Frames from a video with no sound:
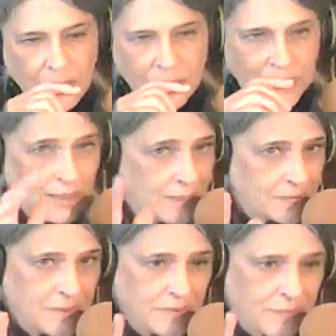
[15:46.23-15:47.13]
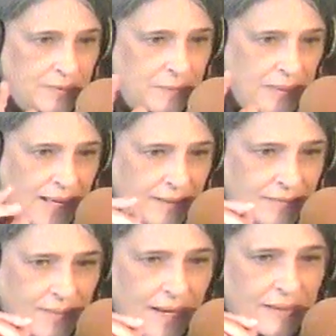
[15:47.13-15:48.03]
When it comes to Israel and
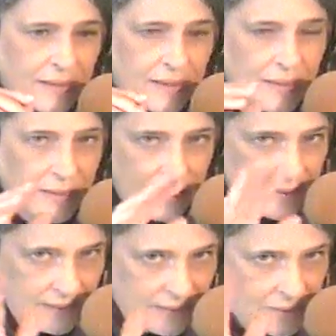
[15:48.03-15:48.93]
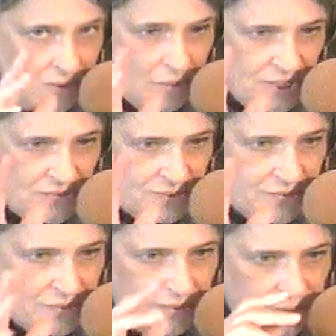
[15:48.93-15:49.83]
Palestine, nobody
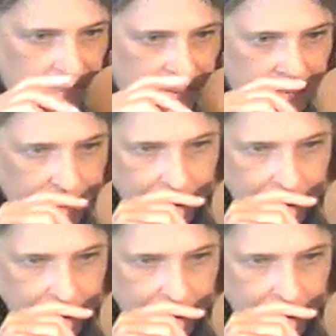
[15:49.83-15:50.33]
sees clearly.